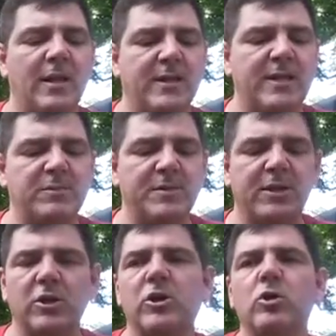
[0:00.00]
These
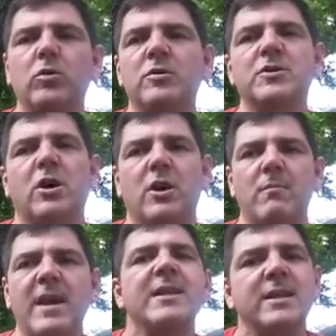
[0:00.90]
particular coolers are
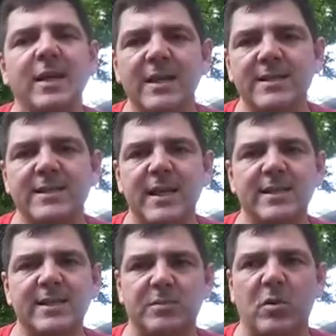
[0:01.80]
made in the United
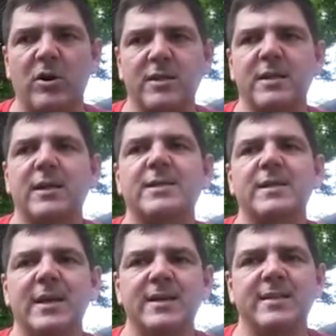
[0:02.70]
States, Sparta,
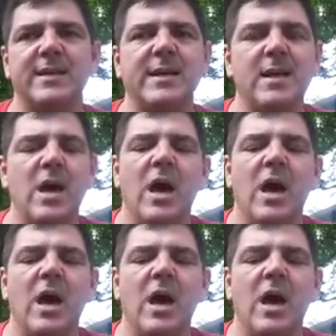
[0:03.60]
Tennessee,